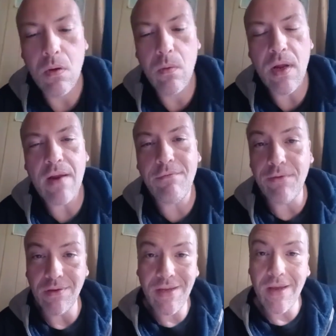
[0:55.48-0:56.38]
We're not
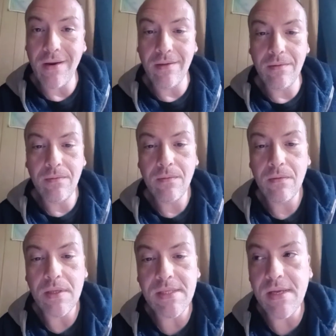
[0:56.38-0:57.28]
affiliated.
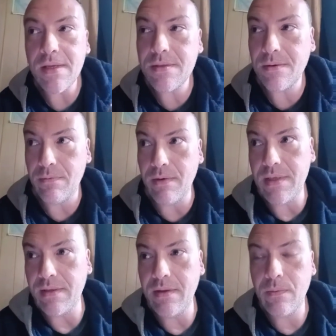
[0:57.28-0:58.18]
These idiots are the
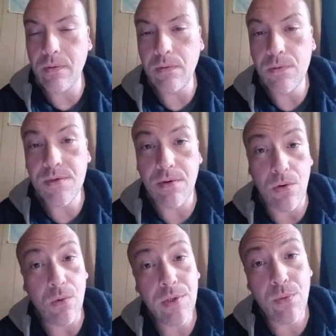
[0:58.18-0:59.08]
reason that we're losing a
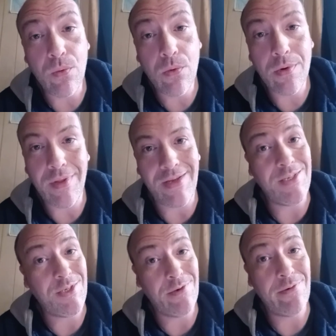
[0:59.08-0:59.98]
holy war to
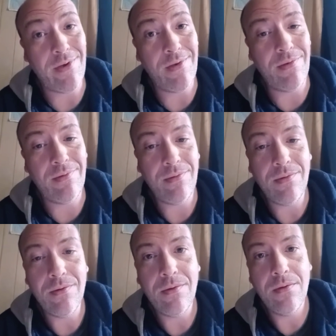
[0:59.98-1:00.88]
Nigeria.
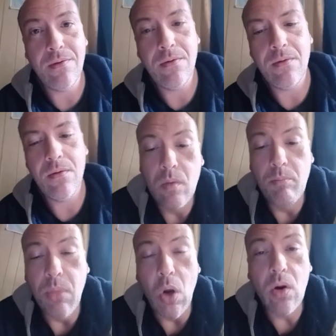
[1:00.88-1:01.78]

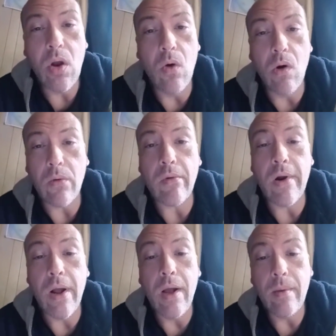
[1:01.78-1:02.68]
Boko
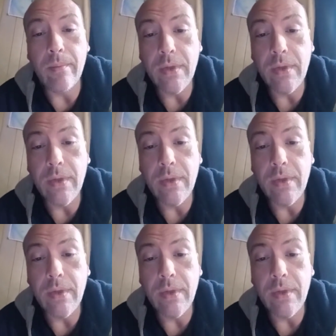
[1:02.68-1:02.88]
Haram.